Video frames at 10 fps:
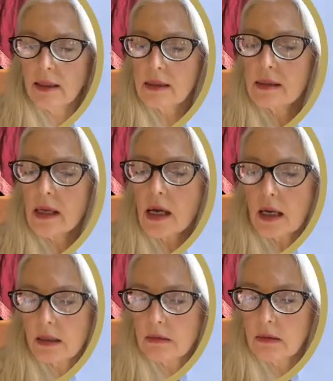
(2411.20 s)
it's
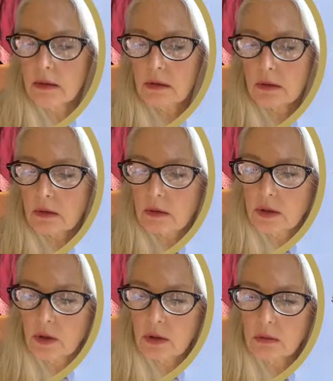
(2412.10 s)
not.
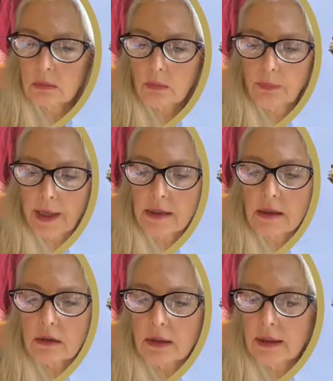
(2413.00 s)
You're
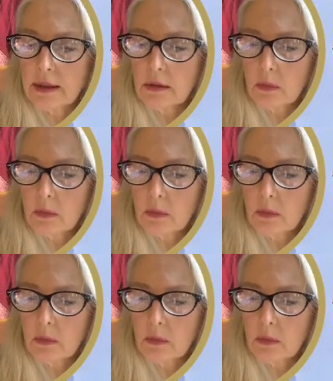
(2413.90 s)
basically